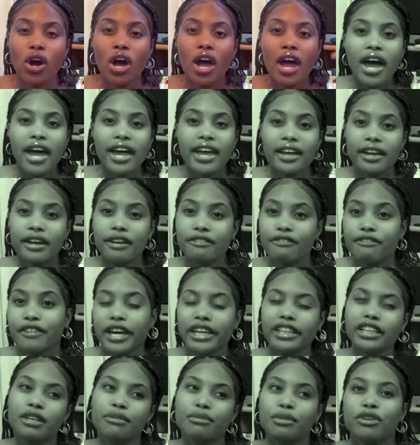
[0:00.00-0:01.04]
it
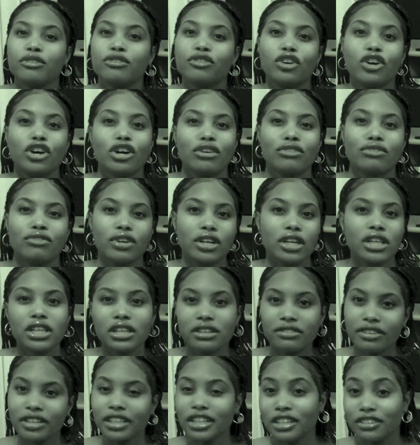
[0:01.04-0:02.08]
affected me for a
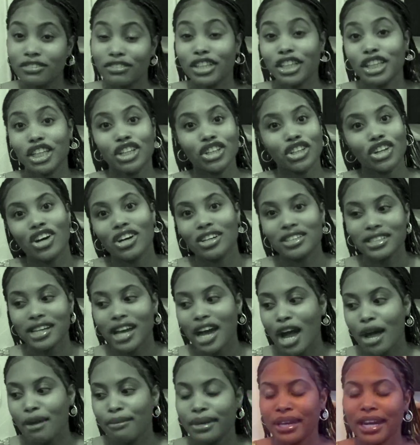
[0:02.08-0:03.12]
really long
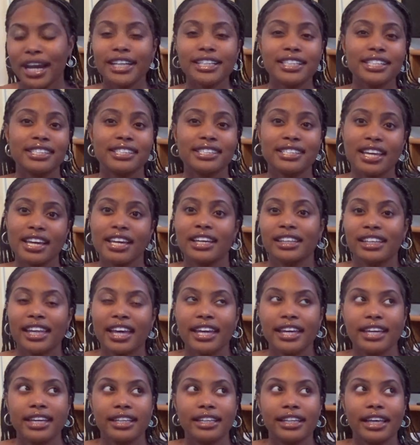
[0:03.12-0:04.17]
time, and I just didn't
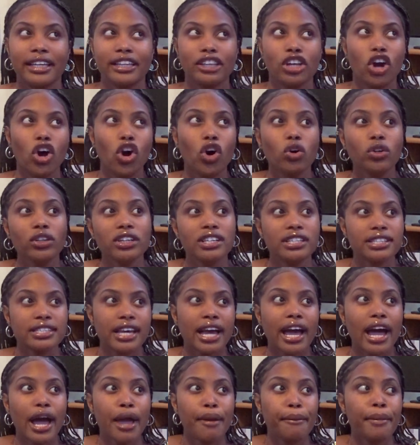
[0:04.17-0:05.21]
like it. Like the only
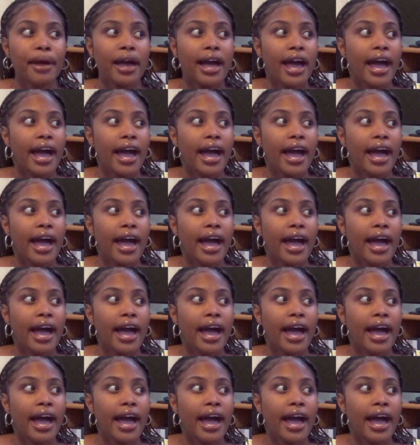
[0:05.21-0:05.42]
time